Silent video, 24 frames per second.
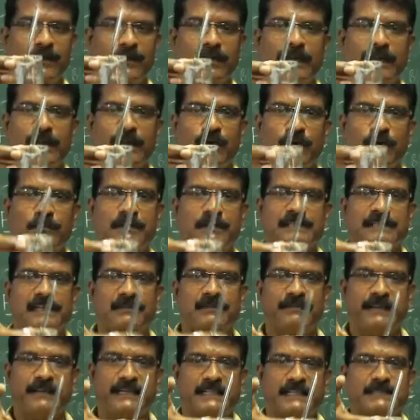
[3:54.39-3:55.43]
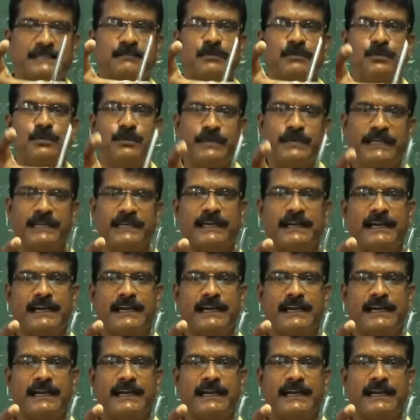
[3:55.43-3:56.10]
Okay, copper sulfate is blue in